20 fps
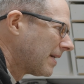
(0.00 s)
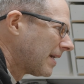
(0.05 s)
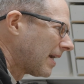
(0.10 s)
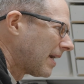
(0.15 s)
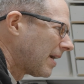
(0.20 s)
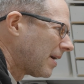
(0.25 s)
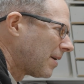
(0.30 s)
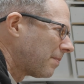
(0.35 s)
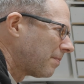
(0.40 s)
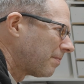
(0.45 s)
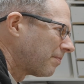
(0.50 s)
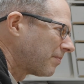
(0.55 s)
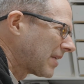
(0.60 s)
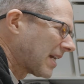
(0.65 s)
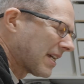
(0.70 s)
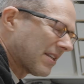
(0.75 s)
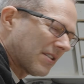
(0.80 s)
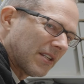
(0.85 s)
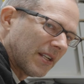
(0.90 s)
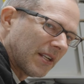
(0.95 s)

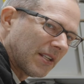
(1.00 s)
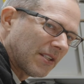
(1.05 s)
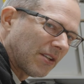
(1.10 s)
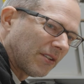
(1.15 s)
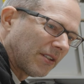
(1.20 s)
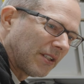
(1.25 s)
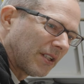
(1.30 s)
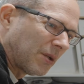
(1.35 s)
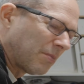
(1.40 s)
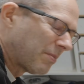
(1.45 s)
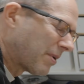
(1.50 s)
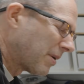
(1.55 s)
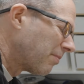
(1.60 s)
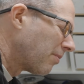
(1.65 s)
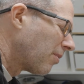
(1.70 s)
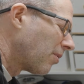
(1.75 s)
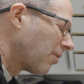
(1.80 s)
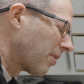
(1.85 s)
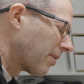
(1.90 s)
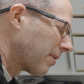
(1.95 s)
Yes, and it's a little bit
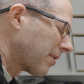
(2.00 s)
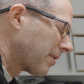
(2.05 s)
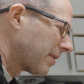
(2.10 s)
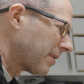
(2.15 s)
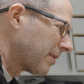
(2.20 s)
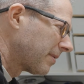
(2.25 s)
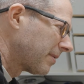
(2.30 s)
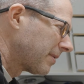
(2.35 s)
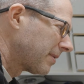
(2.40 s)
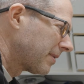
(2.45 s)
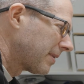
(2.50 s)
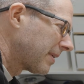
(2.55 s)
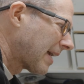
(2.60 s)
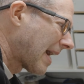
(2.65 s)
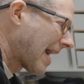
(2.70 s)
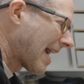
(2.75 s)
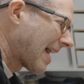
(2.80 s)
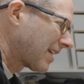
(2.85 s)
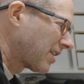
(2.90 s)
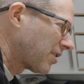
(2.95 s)
more
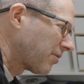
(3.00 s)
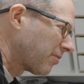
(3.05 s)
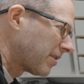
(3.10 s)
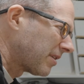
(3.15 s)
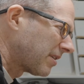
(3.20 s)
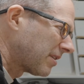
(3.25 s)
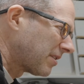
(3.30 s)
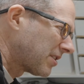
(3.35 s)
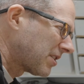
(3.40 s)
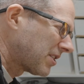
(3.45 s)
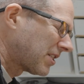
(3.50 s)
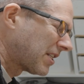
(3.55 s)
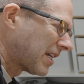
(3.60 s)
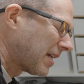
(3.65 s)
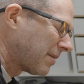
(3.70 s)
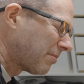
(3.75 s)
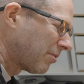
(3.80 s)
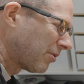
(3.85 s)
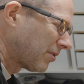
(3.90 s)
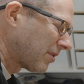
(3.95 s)
accurate and
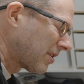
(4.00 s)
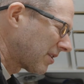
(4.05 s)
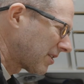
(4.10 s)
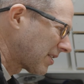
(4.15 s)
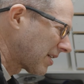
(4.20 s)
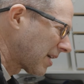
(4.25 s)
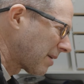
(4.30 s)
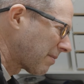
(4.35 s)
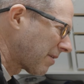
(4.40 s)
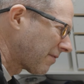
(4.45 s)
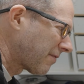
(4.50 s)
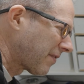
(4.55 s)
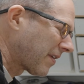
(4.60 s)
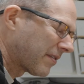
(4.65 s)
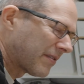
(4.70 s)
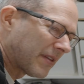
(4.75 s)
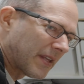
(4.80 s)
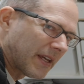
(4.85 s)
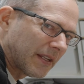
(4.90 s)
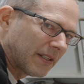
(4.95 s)
stable this time. I
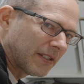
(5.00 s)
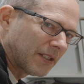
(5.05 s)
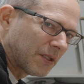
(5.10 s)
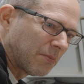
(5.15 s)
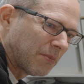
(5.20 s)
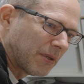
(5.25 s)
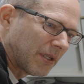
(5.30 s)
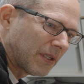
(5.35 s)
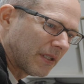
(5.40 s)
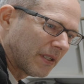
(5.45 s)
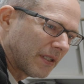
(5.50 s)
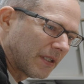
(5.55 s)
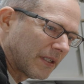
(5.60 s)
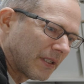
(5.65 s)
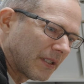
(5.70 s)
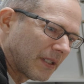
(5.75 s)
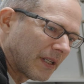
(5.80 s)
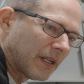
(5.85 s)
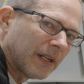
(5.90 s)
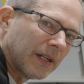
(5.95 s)
found that to
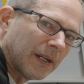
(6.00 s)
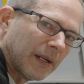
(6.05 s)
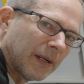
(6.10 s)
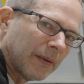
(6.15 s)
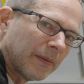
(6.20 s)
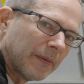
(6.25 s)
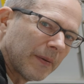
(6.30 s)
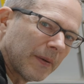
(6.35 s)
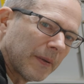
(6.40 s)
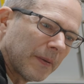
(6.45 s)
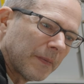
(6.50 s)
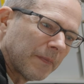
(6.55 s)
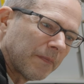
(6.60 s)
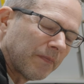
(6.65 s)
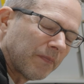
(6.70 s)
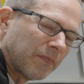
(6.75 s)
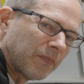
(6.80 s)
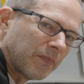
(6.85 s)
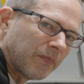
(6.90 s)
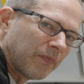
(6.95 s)
be
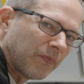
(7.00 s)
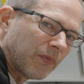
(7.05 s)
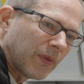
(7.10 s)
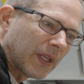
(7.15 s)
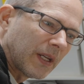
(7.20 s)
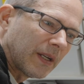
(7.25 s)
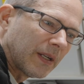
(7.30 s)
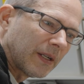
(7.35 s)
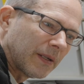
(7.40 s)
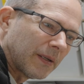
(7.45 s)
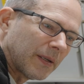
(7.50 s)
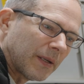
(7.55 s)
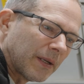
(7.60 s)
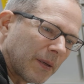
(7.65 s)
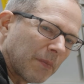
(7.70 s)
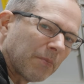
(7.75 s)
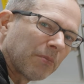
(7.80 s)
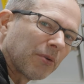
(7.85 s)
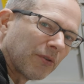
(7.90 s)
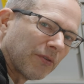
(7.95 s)

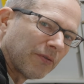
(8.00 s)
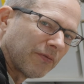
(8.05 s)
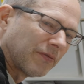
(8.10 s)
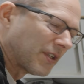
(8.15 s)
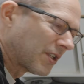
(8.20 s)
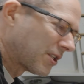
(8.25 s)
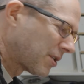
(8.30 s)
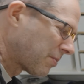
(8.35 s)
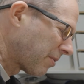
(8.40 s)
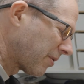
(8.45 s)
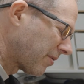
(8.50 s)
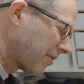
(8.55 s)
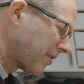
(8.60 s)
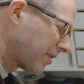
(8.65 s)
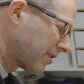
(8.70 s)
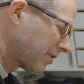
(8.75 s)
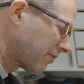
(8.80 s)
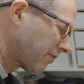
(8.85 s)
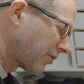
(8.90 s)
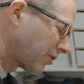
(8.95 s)
an improved
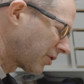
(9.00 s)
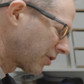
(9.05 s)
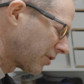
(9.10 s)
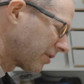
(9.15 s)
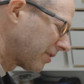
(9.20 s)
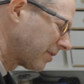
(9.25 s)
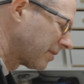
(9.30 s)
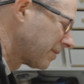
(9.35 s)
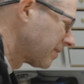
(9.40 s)
experience for sure.